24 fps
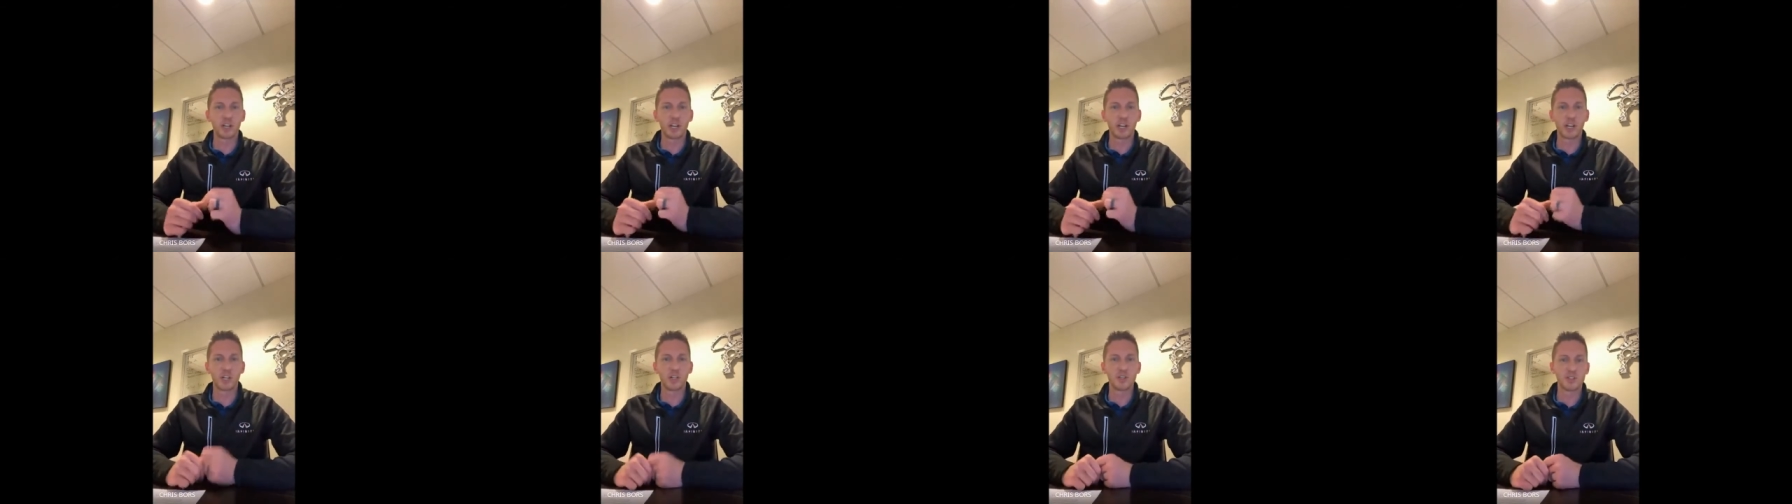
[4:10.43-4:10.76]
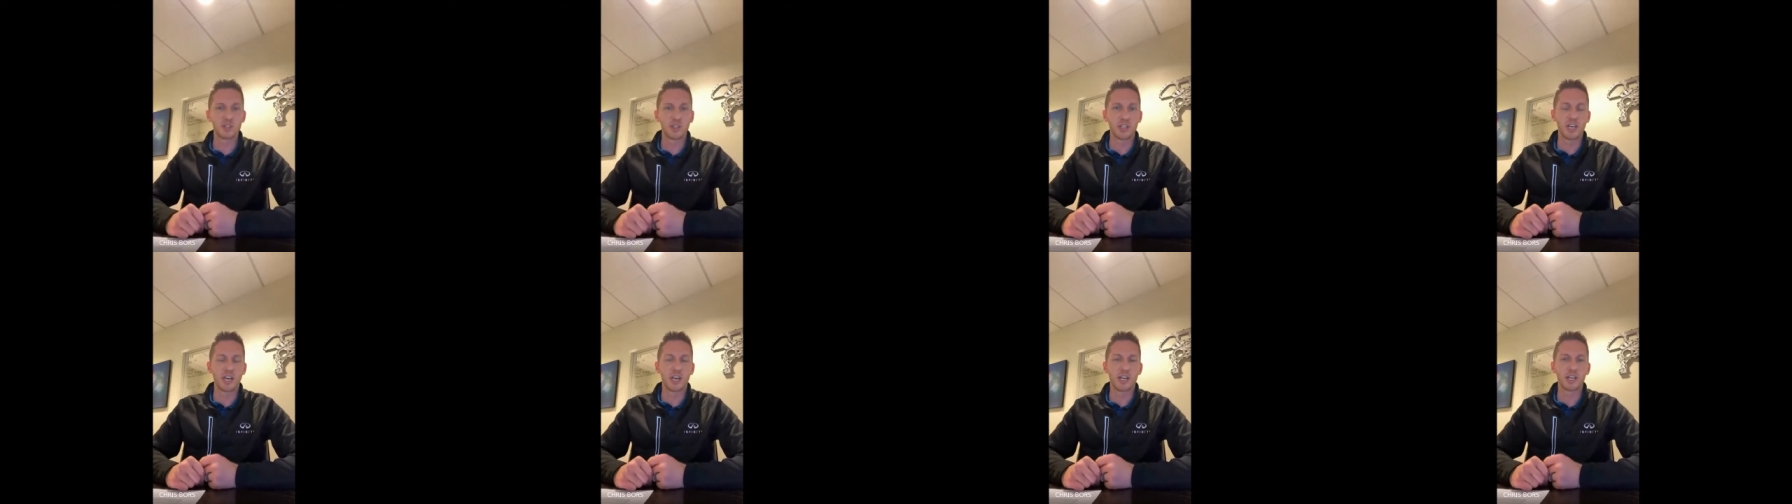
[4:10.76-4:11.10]
I usually
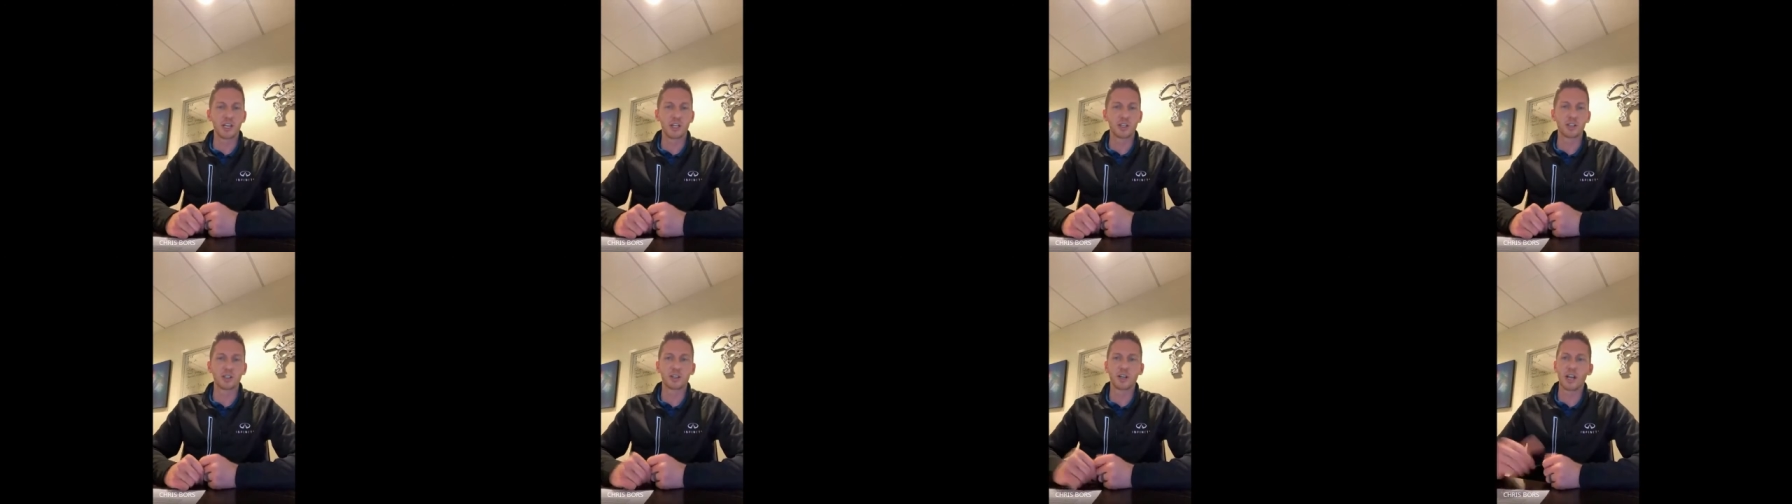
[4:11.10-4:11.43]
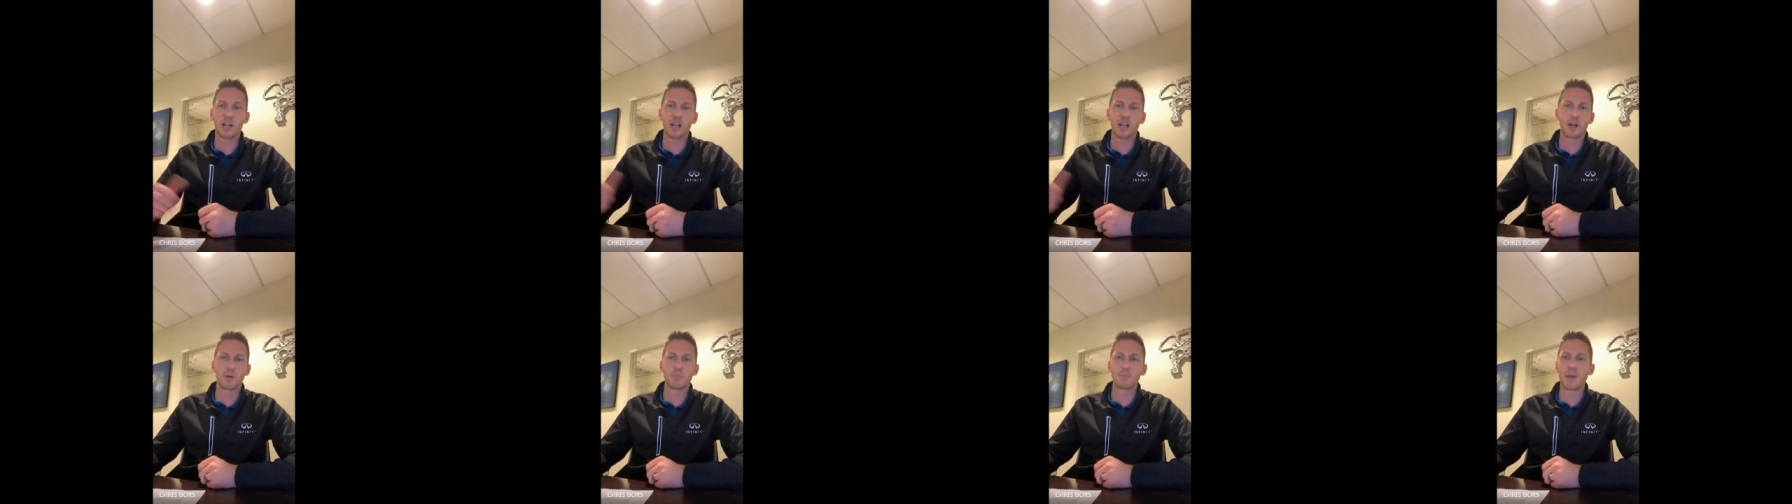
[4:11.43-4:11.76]
get here,
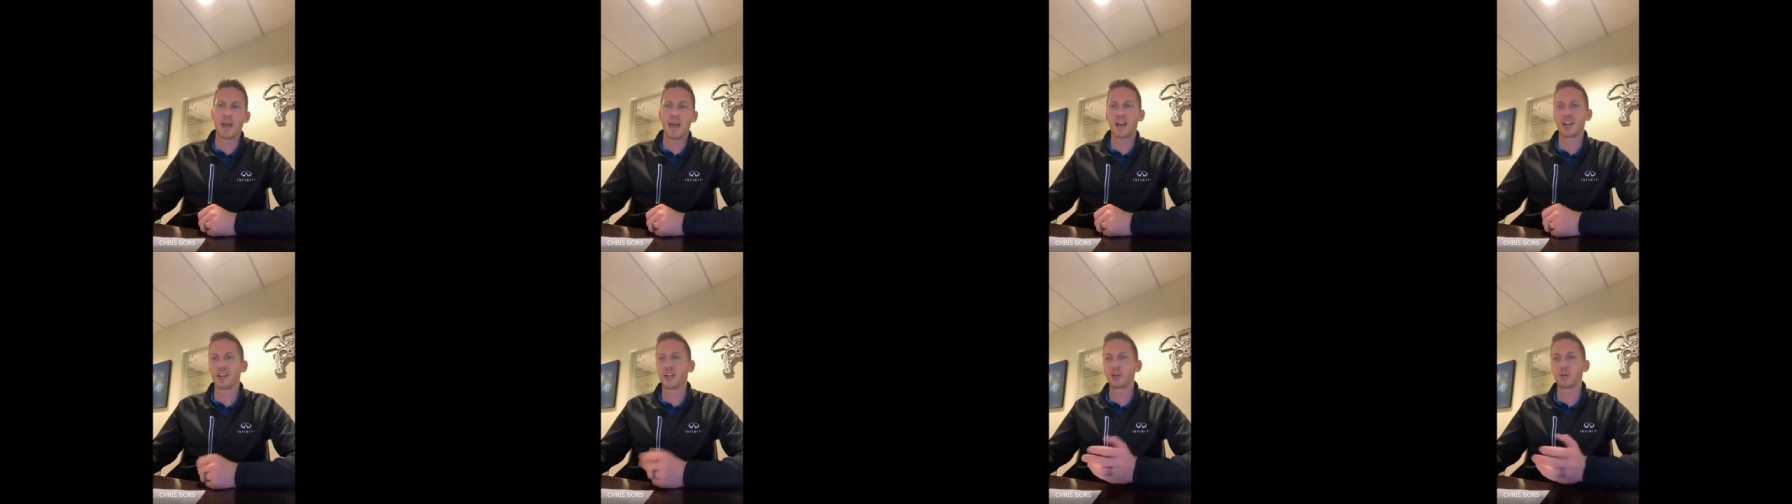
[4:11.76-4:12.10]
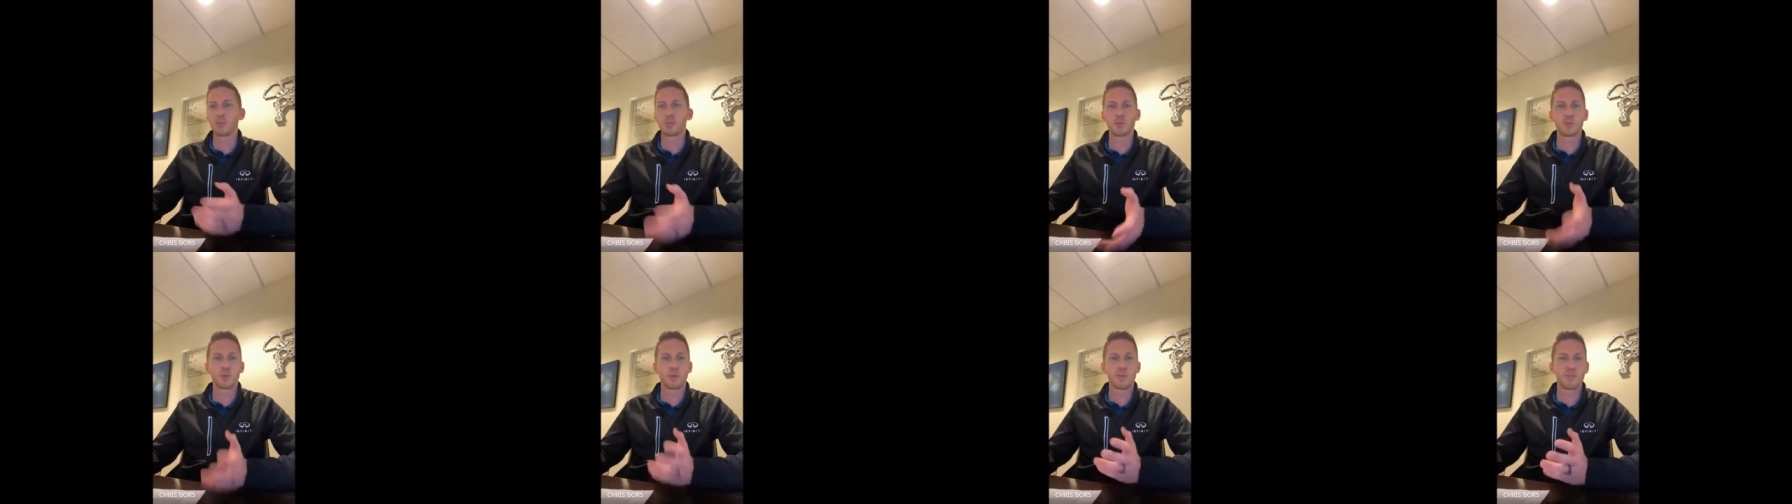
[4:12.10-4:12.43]
and I'm out of here
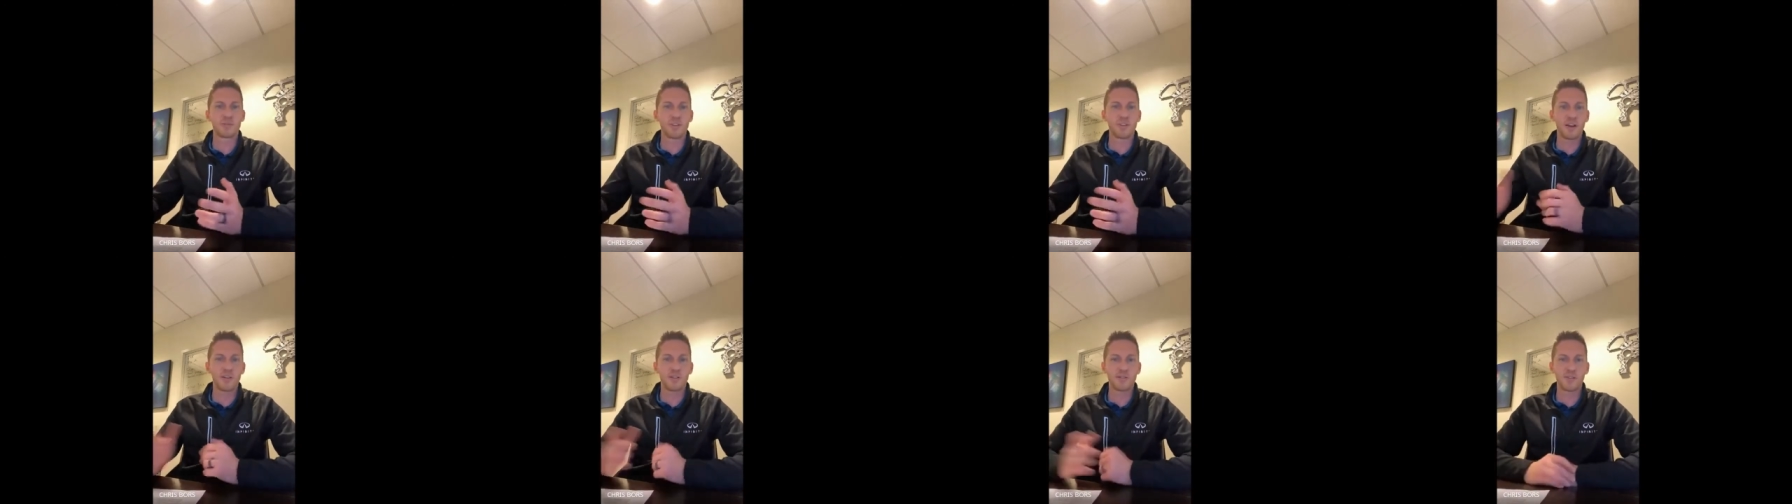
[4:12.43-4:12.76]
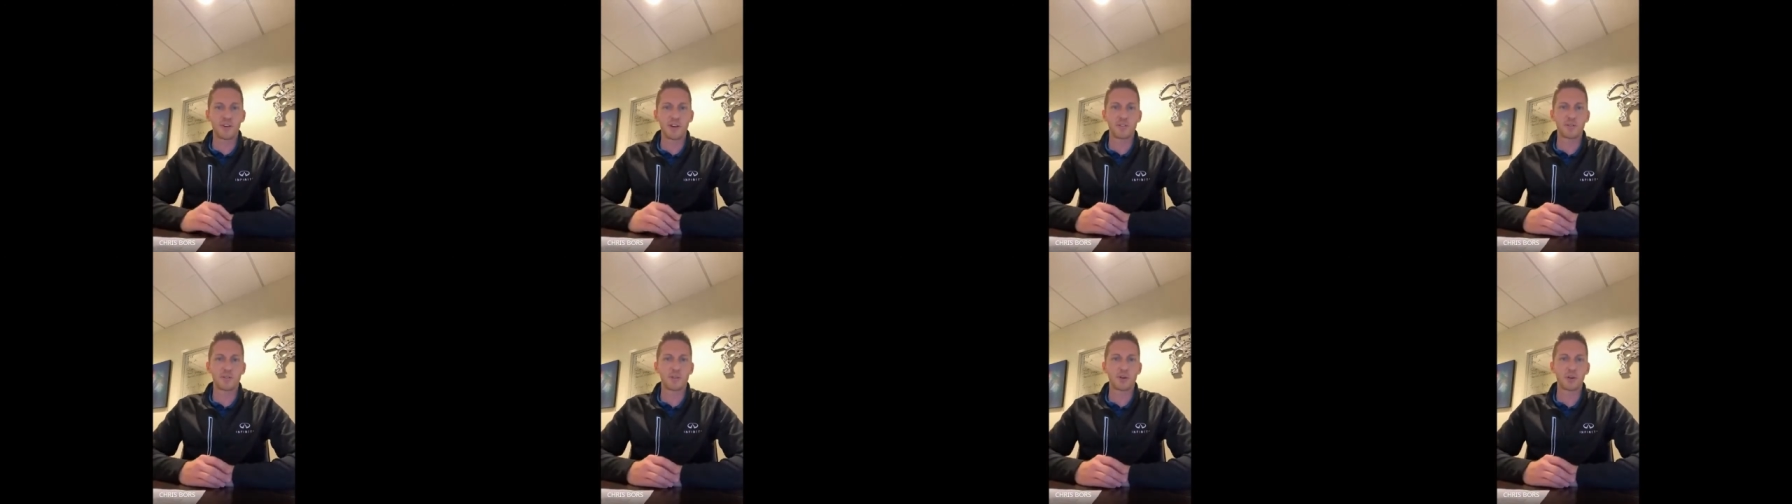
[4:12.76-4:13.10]
between 5 and
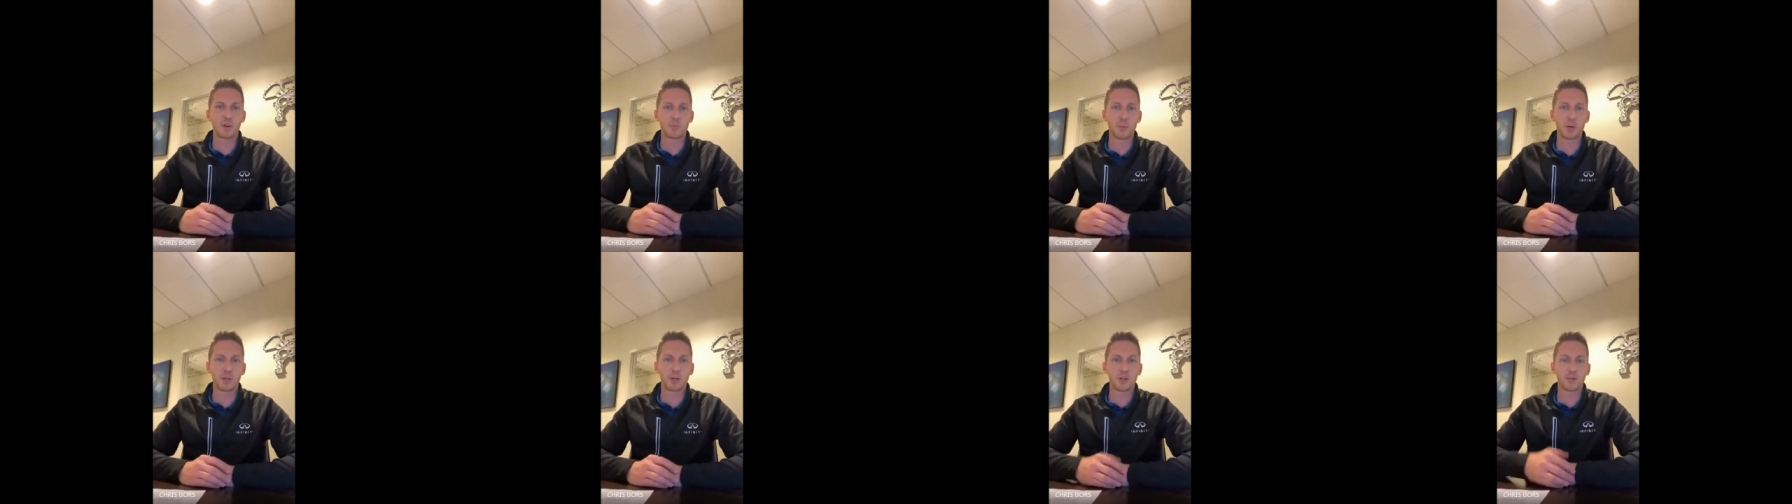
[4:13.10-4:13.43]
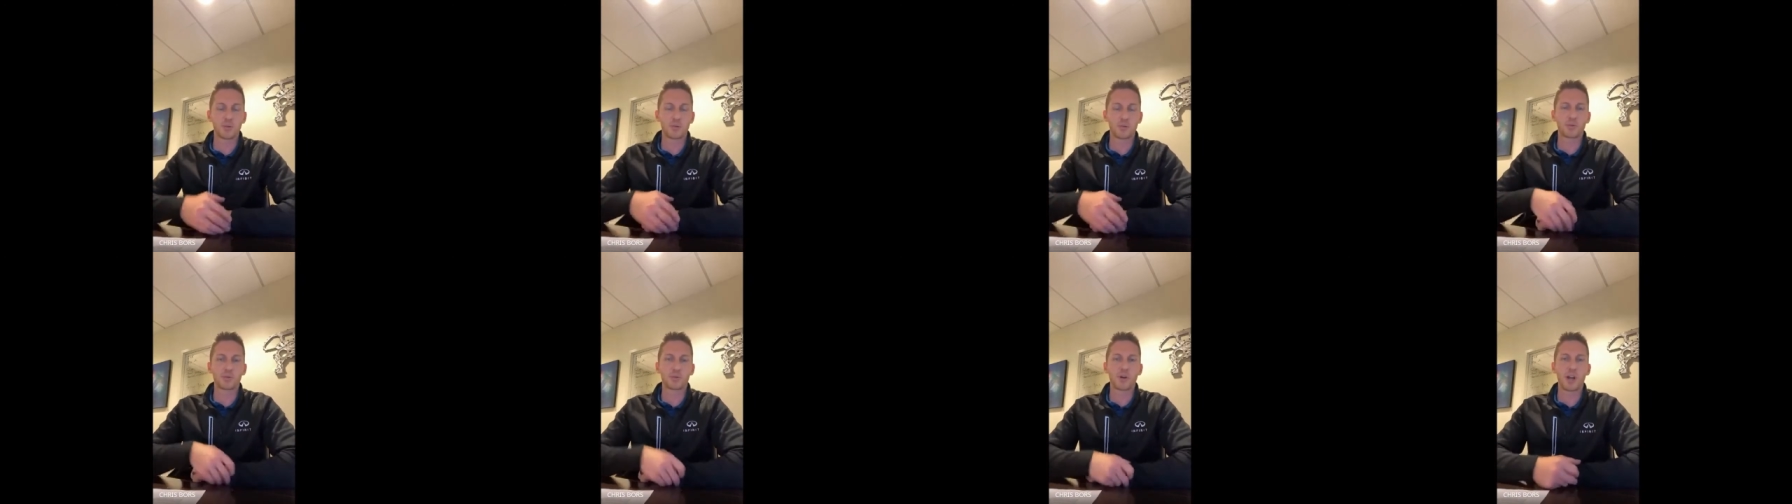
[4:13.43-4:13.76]
5:30 Monday
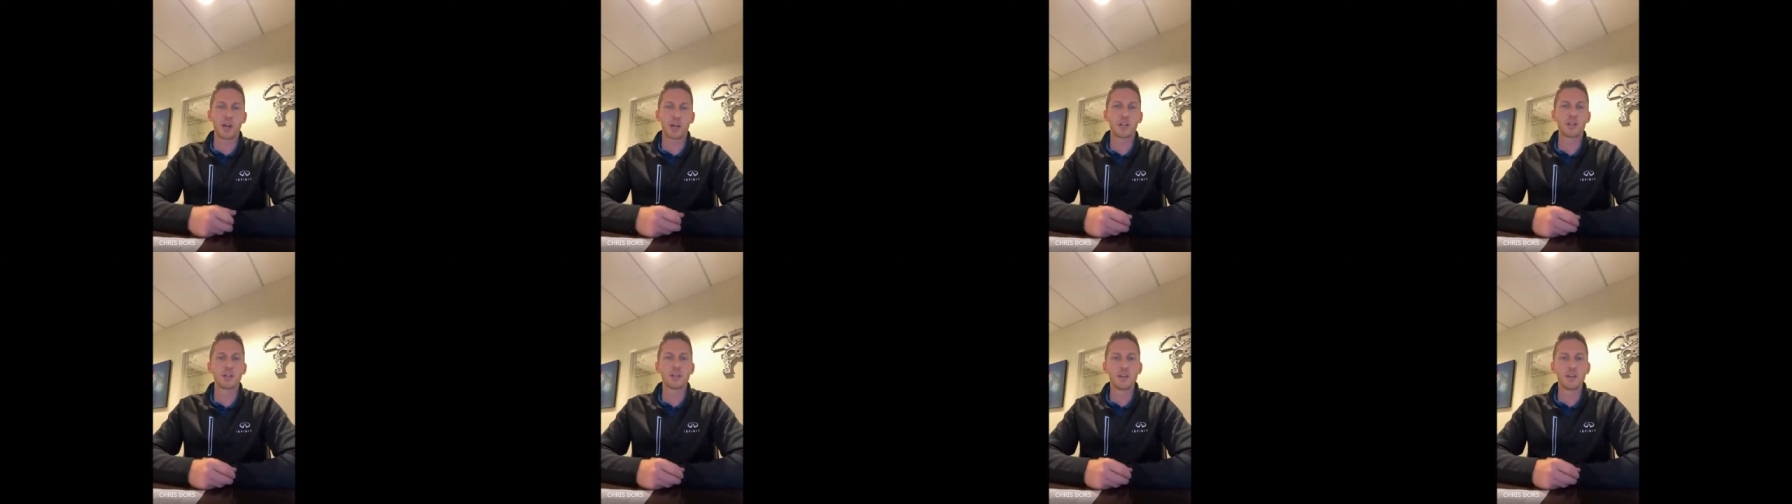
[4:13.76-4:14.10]
through Friday.